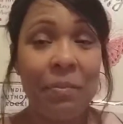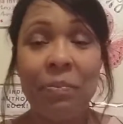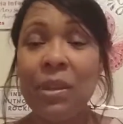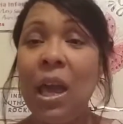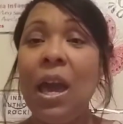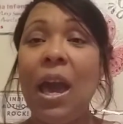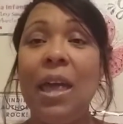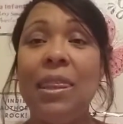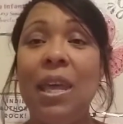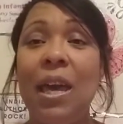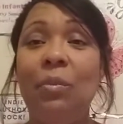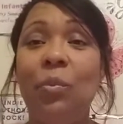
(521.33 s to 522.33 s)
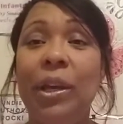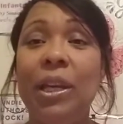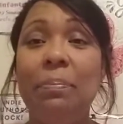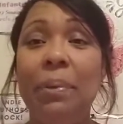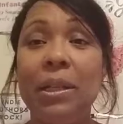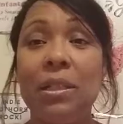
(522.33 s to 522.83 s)
And then when he
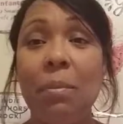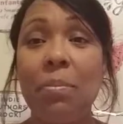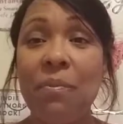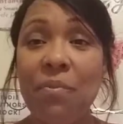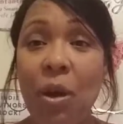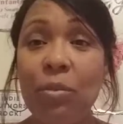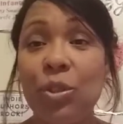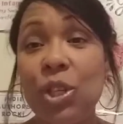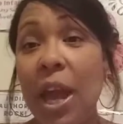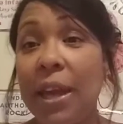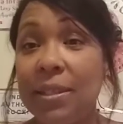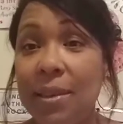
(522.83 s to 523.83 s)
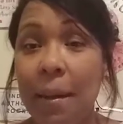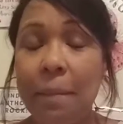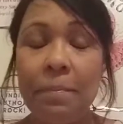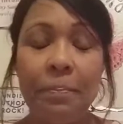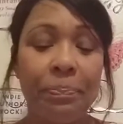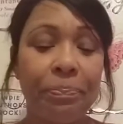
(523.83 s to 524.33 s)
picks up the phone, she hangs up.
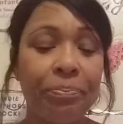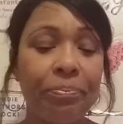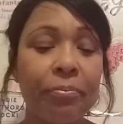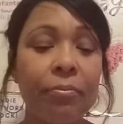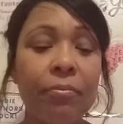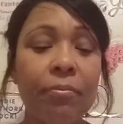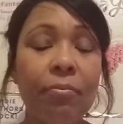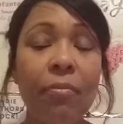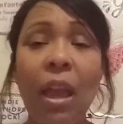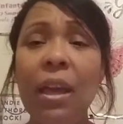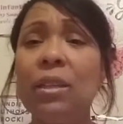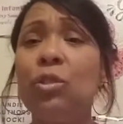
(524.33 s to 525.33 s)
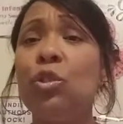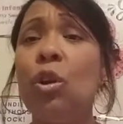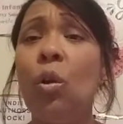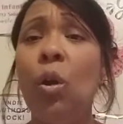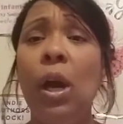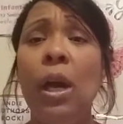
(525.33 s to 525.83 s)
And so
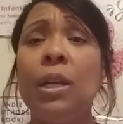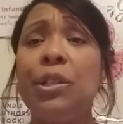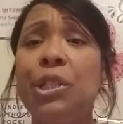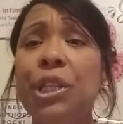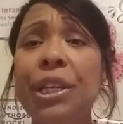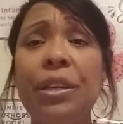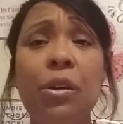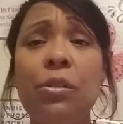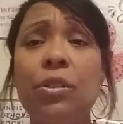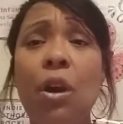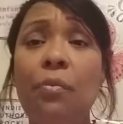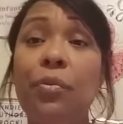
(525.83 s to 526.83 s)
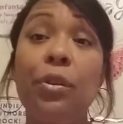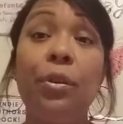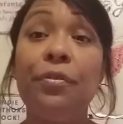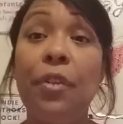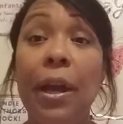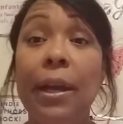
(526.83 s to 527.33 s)
she goes off with her
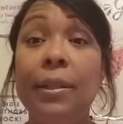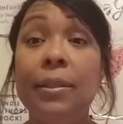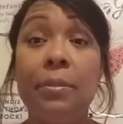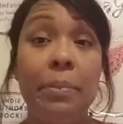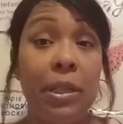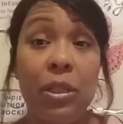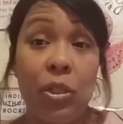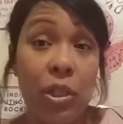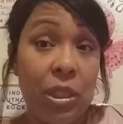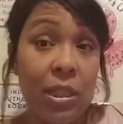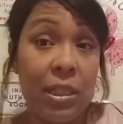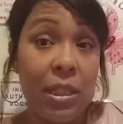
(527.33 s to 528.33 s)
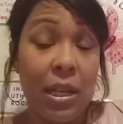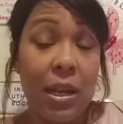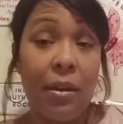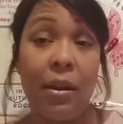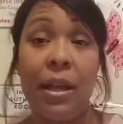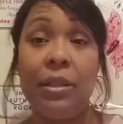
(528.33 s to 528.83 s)
friends because she did there,
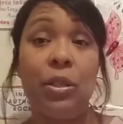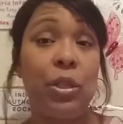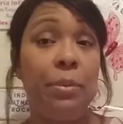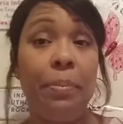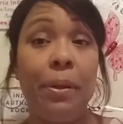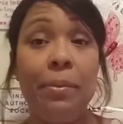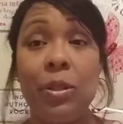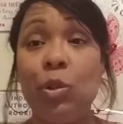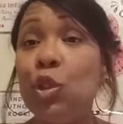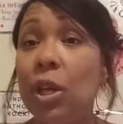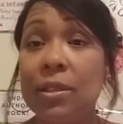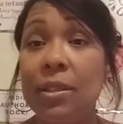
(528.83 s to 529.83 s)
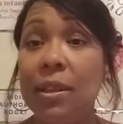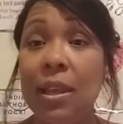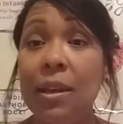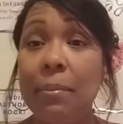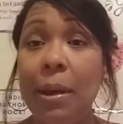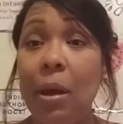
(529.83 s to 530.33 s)
and she pretty much doesn't think
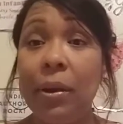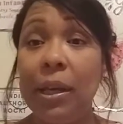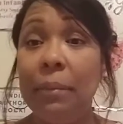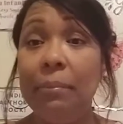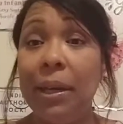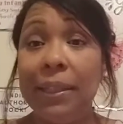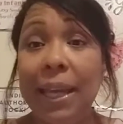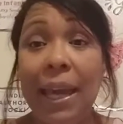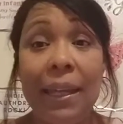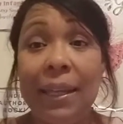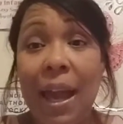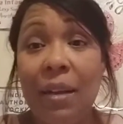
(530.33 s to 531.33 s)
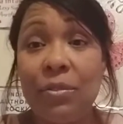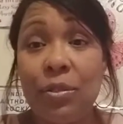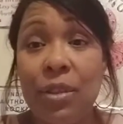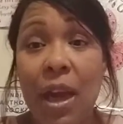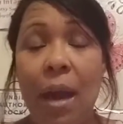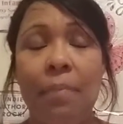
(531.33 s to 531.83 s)
about him again after that.
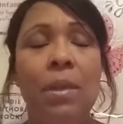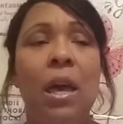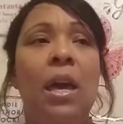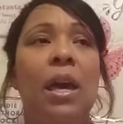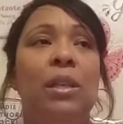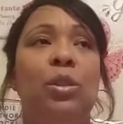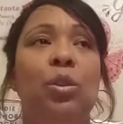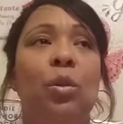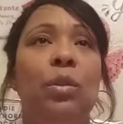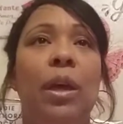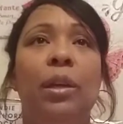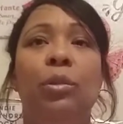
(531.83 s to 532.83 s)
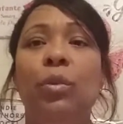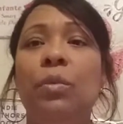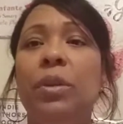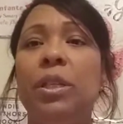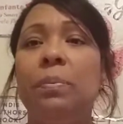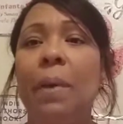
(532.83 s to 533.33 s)
And so like 3 weeks
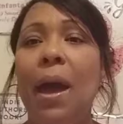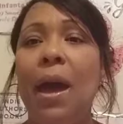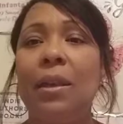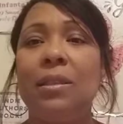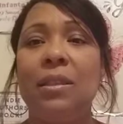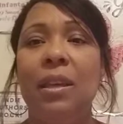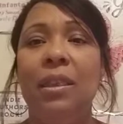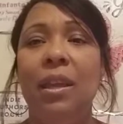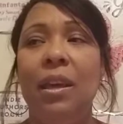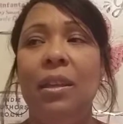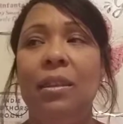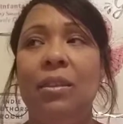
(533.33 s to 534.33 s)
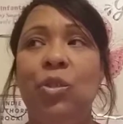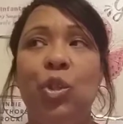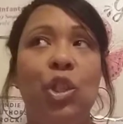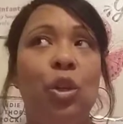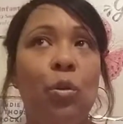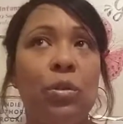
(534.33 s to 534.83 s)
pass, and then she goes
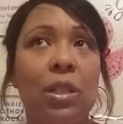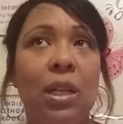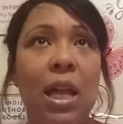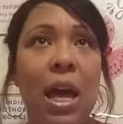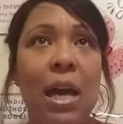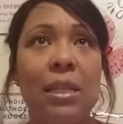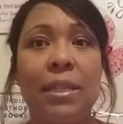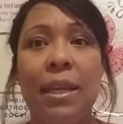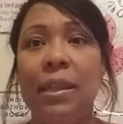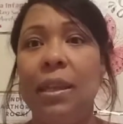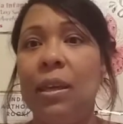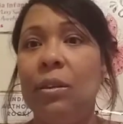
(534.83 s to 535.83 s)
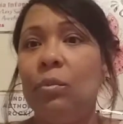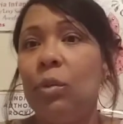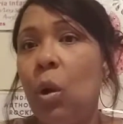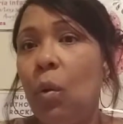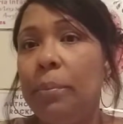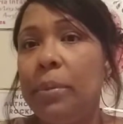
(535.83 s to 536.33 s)
to class, and then lo and
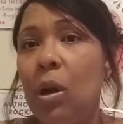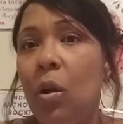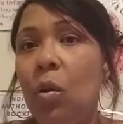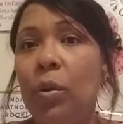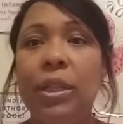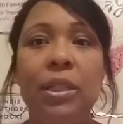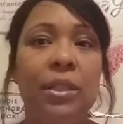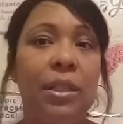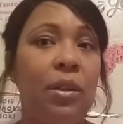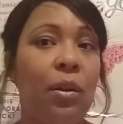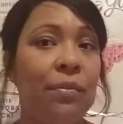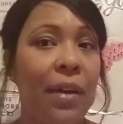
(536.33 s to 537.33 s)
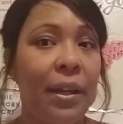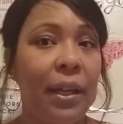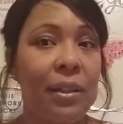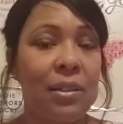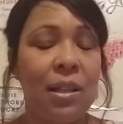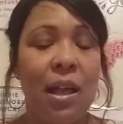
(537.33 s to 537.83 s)
behold, he's in her finance
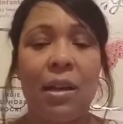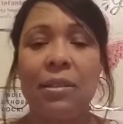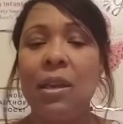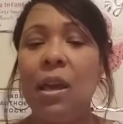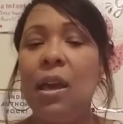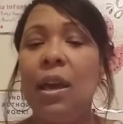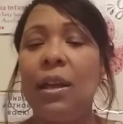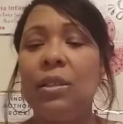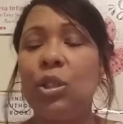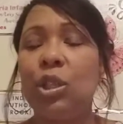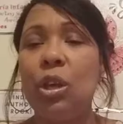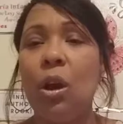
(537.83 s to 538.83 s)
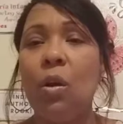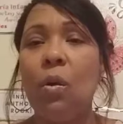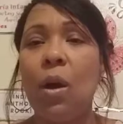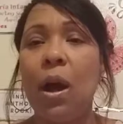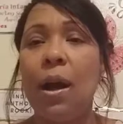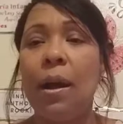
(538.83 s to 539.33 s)
class. And so
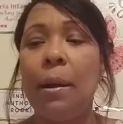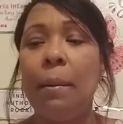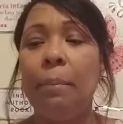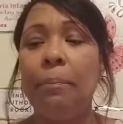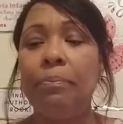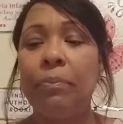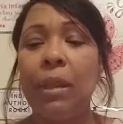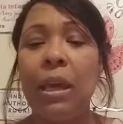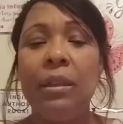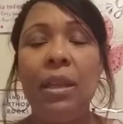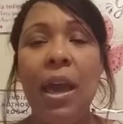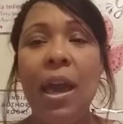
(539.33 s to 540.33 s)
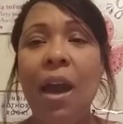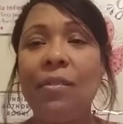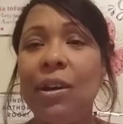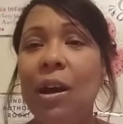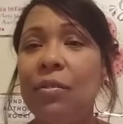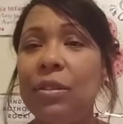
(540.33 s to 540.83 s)
they have a
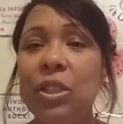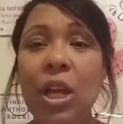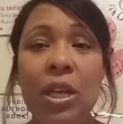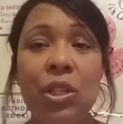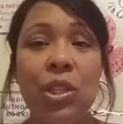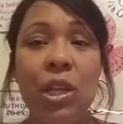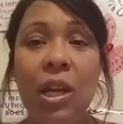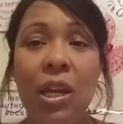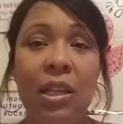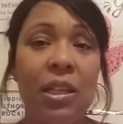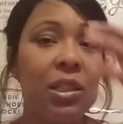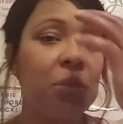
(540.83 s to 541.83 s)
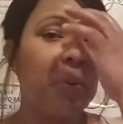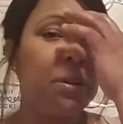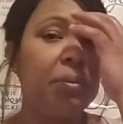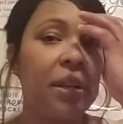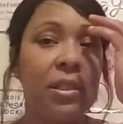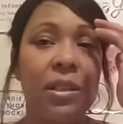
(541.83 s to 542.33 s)
conversation. He's pretty much
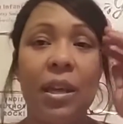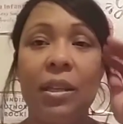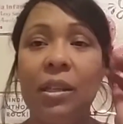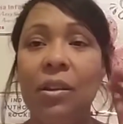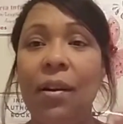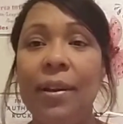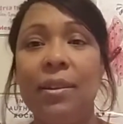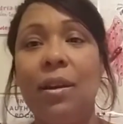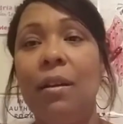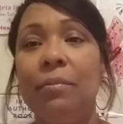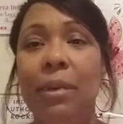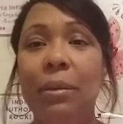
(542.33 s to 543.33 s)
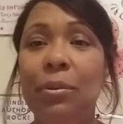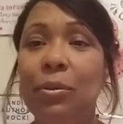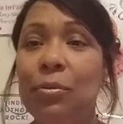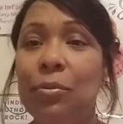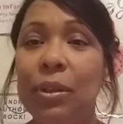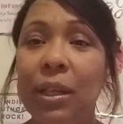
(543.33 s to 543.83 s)
like, I thought maybe you would
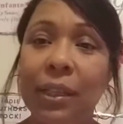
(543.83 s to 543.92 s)
at least